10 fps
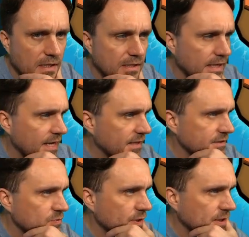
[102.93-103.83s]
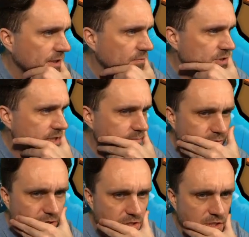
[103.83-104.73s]
They act quickly, which I
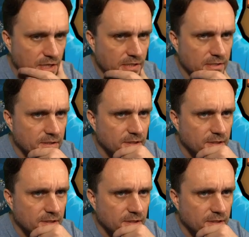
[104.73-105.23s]
appreciate.